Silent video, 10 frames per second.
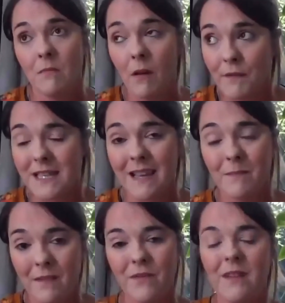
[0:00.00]
Obviously
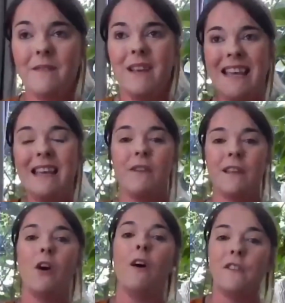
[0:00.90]
leaving
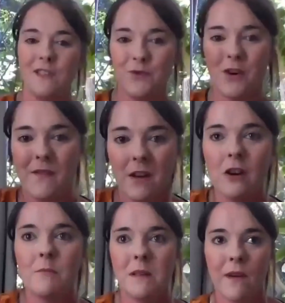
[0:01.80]
the office and driving
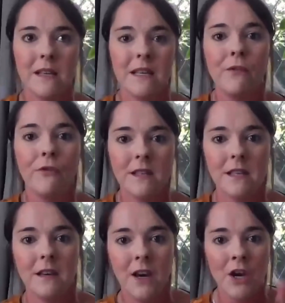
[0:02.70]
home is very different to